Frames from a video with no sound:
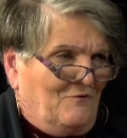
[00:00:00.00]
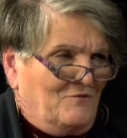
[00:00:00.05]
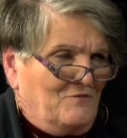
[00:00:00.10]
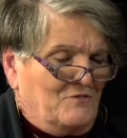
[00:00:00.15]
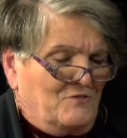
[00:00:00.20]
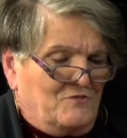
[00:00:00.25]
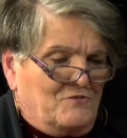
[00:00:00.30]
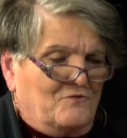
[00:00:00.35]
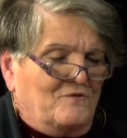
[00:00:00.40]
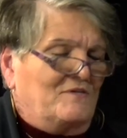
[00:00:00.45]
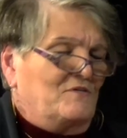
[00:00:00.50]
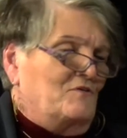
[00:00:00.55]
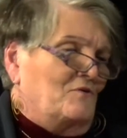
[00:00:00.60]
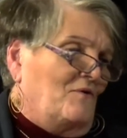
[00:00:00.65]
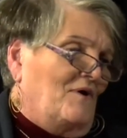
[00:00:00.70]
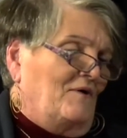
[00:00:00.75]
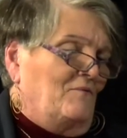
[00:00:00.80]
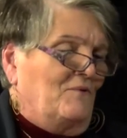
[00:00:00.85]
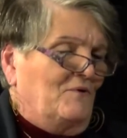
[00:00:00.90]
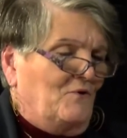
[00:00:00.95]
street. So
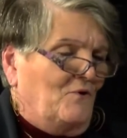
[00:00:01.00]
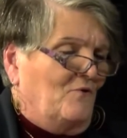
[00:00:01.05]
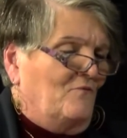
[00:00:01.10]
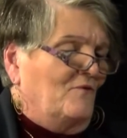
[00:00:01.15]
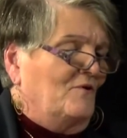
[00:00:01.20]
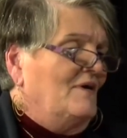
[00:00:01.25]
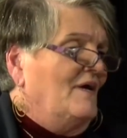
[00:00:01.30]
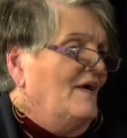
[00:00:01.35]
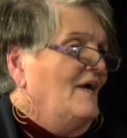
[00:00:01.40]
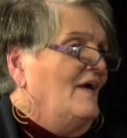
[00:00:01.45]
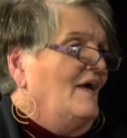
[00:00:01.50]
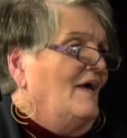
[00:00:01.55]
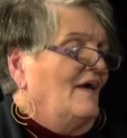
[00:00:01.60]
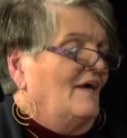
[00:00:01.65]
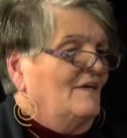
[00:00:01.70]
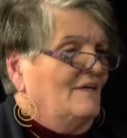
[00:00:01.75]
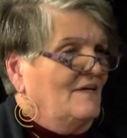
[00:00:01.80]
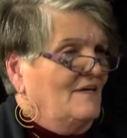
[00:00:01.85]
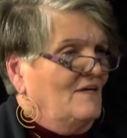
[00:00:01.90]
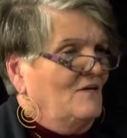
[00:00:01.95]
I went over,
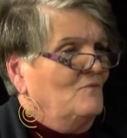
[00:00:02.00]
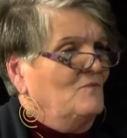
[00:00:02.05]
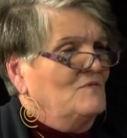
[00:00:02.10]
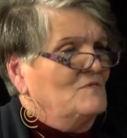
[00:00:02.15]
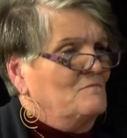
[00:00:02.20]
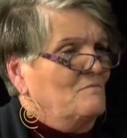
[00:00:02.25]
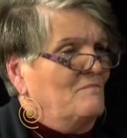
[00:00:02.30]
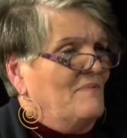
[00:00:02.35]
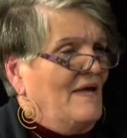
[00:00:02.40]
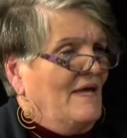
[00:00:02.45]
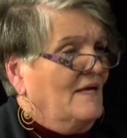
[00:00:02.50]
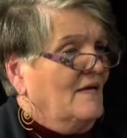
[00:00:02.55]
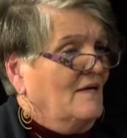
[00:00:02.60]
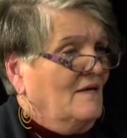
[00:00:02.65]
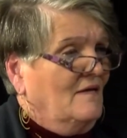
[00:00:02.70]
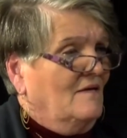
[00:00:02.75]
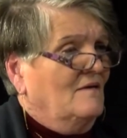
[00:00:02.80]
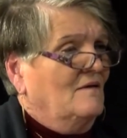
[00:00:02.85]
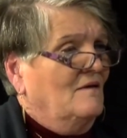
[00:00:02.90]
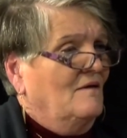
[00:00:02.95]
and he was
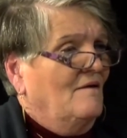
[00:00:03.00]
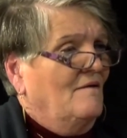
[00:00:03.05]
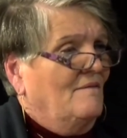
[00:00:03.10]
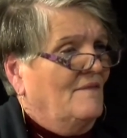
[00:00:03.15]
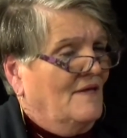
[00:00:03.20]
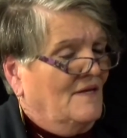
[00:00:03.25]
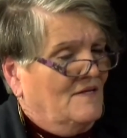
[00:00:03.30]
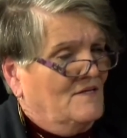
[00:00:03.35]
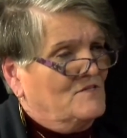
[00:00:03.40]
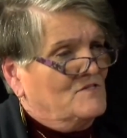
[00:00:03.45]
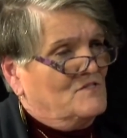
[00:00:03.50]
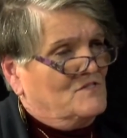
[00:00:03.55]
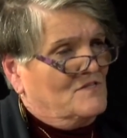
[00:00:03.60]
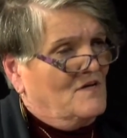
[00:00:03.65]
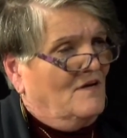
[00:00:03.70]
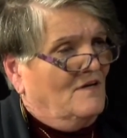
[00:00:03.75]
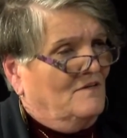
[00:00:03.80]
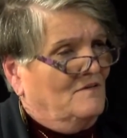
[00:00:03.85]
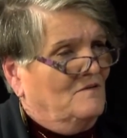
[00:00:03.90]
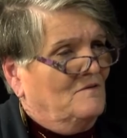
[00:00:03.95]
begging that his
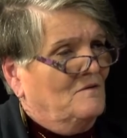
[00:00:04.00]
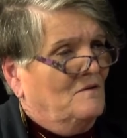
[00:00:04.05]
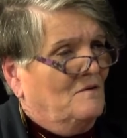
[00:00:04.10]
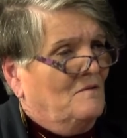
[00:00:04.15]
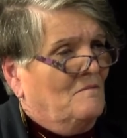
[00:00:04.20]
son